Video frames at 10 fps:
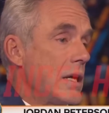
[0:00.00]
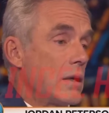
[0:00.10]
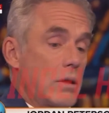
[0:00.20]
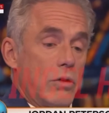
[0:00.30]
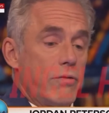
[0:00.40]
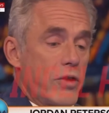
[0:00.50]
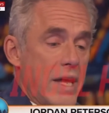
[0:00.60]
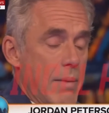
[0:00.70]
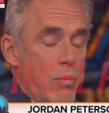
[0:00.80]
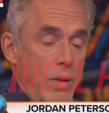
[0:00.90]
and good for
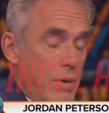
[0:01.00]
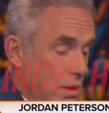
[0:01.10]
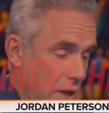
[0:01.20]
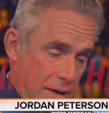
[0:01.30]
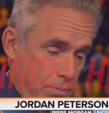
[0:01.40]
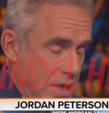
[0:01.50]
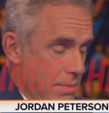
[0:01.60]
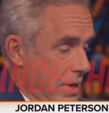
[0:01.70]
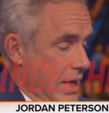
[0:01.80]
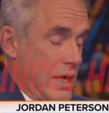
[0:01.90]
them. Women like be
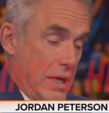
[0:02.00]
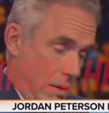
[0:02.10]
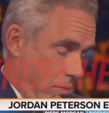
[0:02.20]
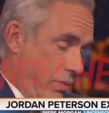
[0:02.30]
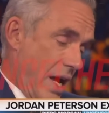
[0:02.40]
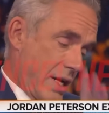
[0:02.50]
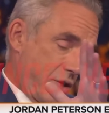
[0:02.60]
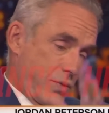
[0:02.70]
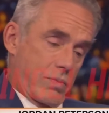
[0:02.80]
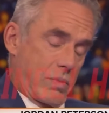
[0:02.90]
picky.
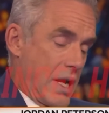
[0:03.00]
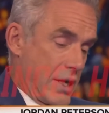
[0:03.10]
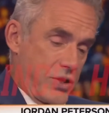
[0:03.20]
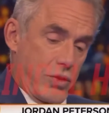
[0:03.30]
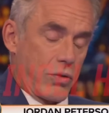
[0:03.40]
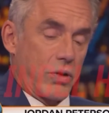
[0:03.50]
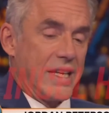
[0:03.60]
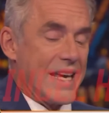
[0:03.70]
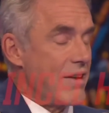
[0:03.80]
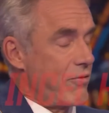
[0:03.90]
That's that's your
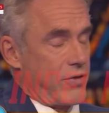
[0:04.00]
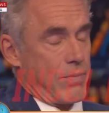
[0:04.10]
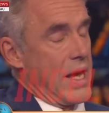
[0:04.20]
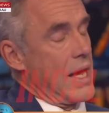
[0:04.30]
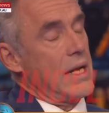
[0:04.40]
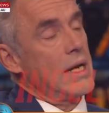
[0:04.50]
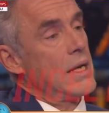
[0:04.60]
gift, man.